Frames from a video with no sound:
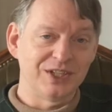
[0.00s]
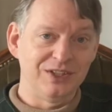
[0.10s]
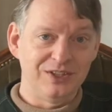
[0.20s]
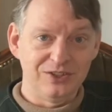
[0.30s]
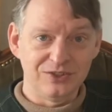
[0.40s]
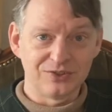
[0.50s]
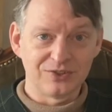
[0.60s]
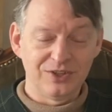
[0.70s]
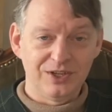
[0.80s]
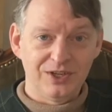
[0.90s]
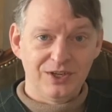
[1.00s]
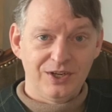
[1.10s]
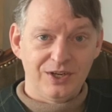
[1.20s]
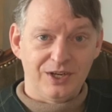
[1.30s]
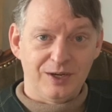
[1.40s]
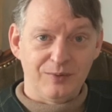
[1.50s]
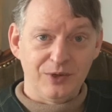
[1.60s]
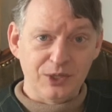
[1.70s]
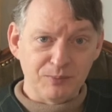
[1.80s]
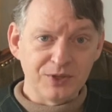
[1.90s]
continues uh,
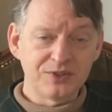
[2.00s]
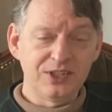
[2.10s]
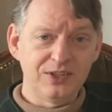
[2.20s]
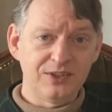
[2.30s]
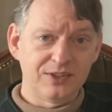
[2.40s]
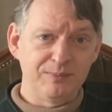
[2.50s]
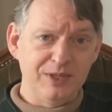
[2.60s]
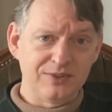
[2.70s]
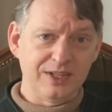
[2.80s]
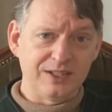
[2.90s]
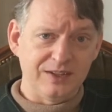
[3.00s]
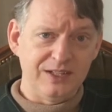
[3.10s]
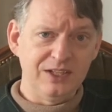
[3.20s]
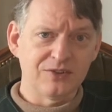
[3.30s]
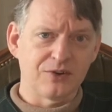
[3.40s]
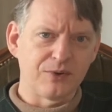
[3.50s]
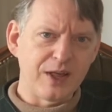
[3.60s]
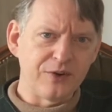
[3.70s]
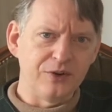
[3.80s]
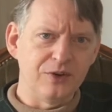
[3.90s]
it must be said that these are rather